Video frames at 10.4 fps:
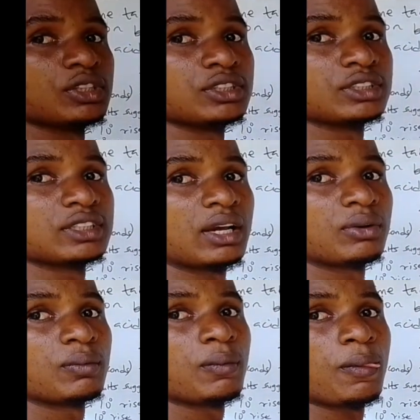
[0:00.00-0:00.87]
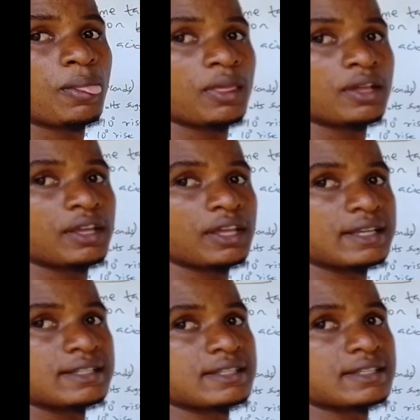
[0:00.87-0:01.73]
is now
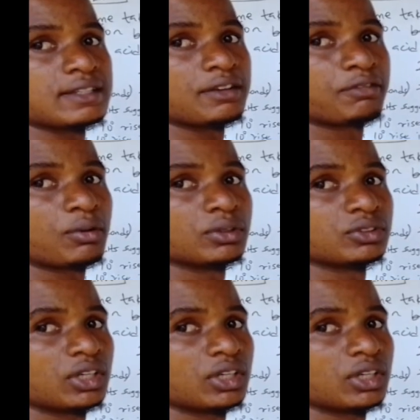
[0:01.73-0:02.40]
18. The forward